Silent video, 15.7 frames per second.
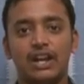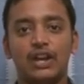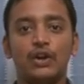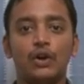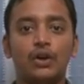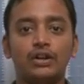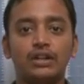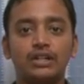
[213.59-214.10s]
in
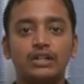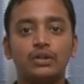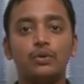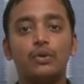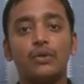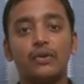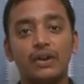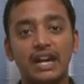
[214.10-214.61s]
order
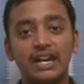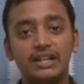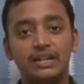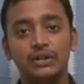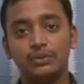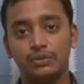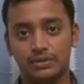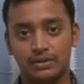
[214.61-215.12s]
to
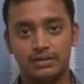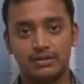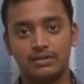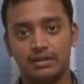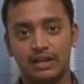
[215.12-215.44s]
reduce